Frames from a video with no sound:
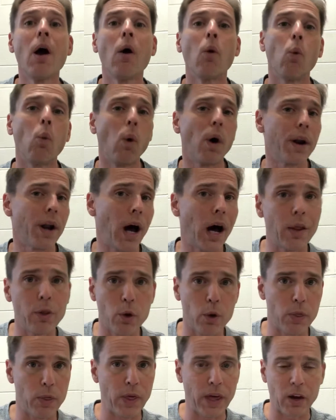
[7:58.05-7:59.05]
One
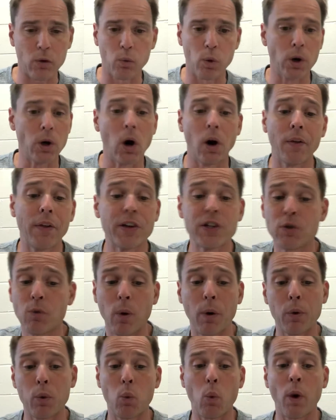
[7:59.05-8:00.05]
other thing, regardless
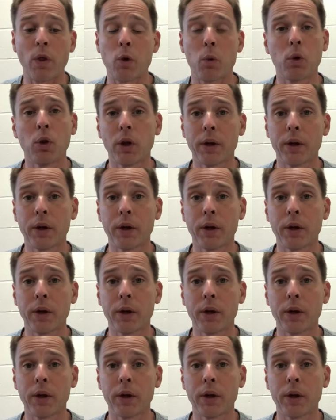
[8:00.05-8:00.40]
of whether we're